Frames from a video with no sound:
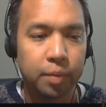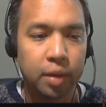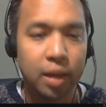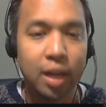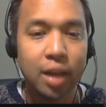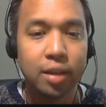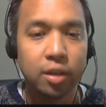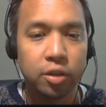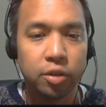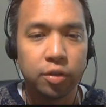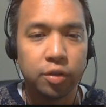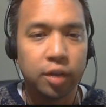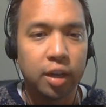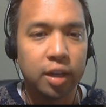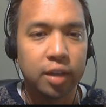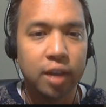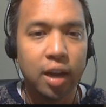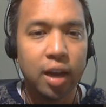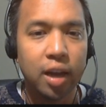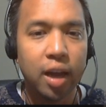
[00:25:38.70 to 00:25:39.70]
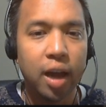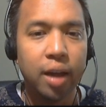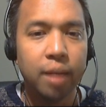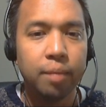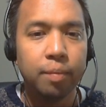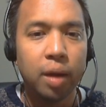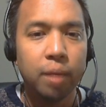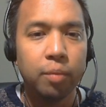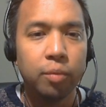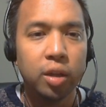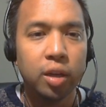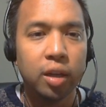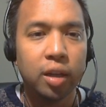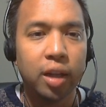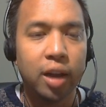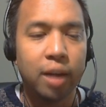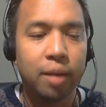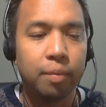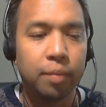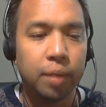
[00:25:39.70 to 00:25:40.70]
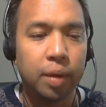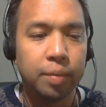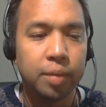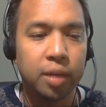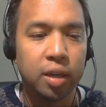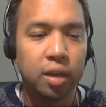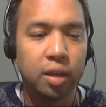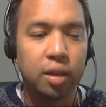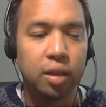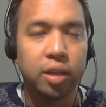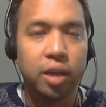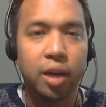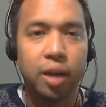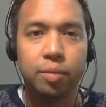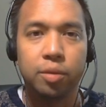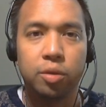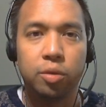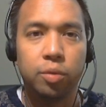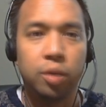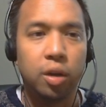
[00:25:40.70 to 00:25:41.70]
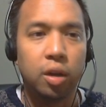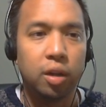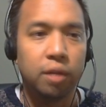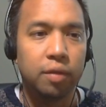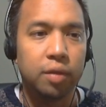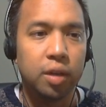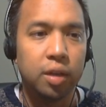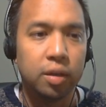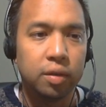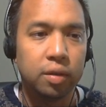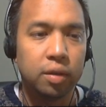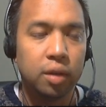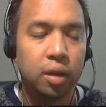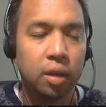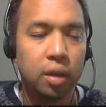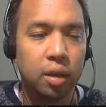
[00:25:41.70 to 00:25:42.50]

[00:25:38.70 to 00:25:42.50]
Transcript: That's interesting. See, I'm really glad I'm taking the time to read all of these